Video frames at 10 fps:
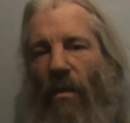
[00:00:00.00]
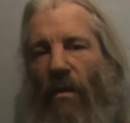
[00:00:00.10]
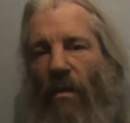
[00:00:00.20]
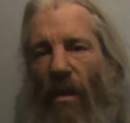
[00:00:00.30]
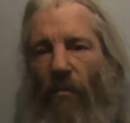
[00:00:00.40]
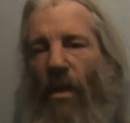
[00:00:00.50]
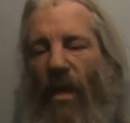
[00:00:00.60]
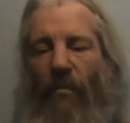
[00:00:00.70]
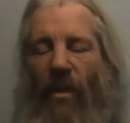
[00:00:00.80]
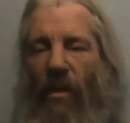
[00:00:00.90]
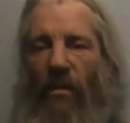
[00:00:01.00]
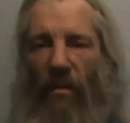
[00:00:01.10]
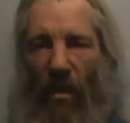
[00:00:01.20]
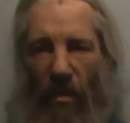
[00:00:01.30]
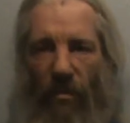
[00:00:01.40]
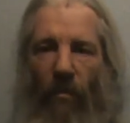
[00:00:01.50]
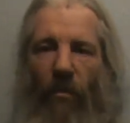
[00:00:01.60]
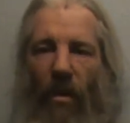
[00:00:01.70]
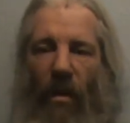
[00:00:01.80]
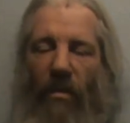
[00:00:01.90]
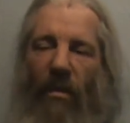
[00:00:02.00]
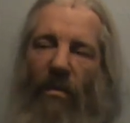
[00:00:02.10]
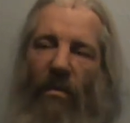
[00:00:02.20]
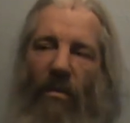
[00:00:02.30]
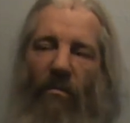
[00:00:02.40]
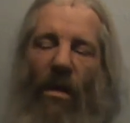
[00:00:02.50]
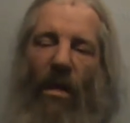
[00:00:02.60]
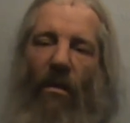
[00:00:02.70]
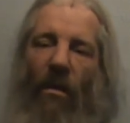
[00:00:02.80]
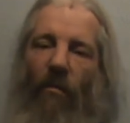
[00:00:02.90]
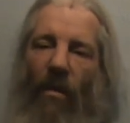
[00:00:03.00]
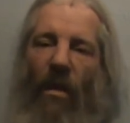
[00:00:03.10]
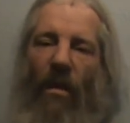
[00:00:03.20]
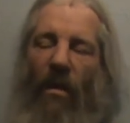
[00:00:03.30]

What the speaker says: That way we can start to organise, because it's quite a lot of work.